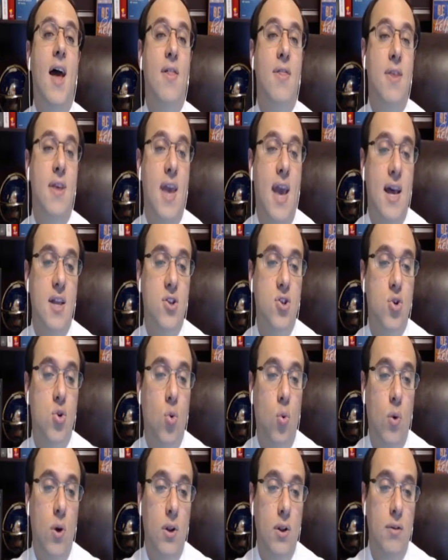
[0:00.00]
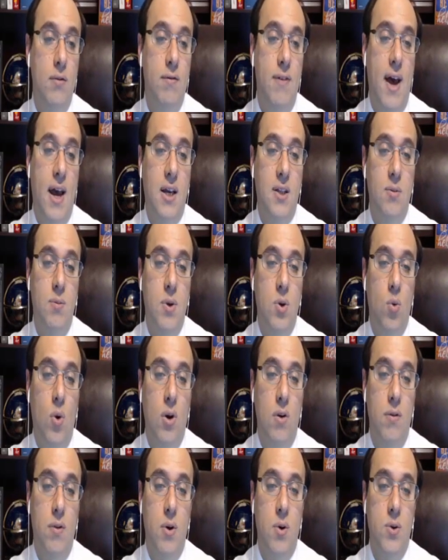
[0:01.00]
and the answer will in fact be
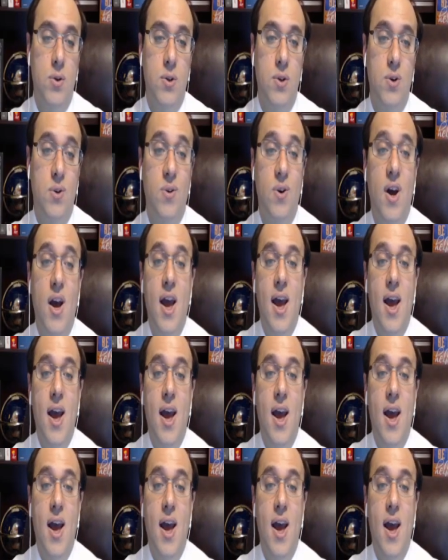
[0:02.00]
one of those two.